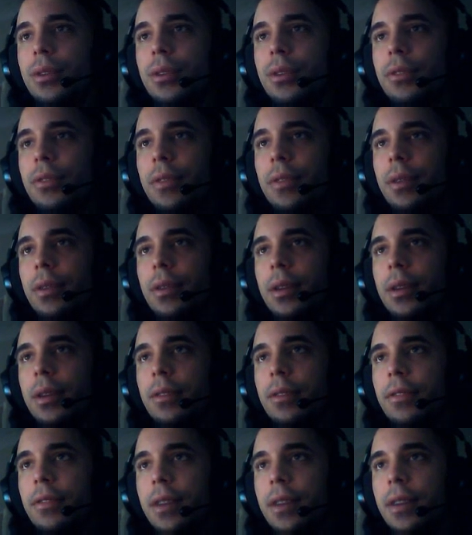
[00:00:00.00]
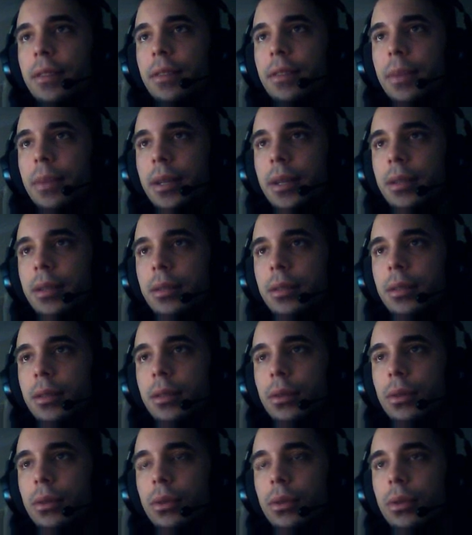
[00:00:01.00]
if you have a look at the 5,
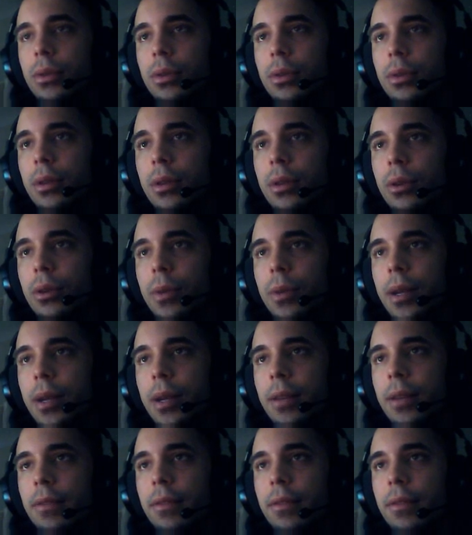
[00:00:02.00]
so I have